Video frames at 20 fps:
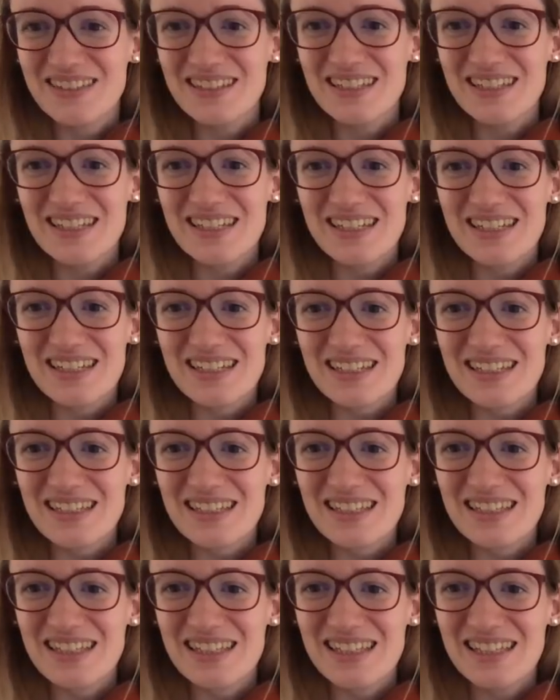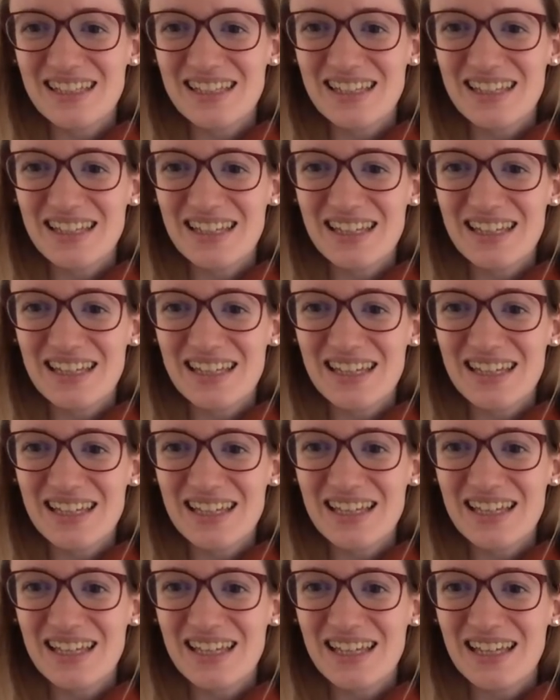
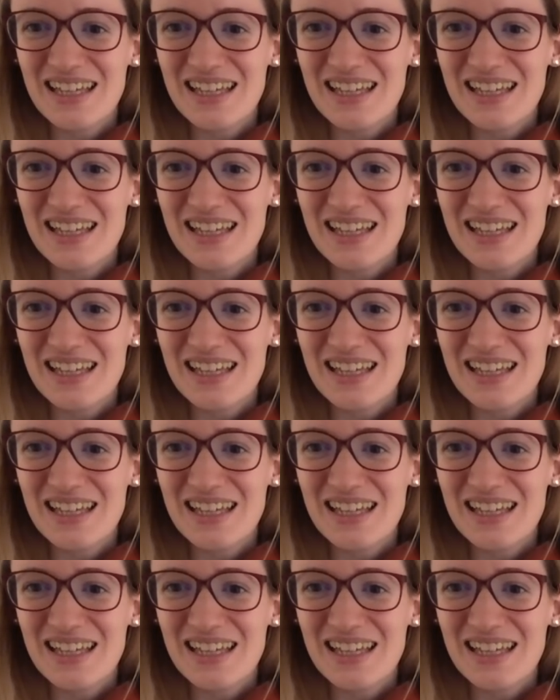(silence)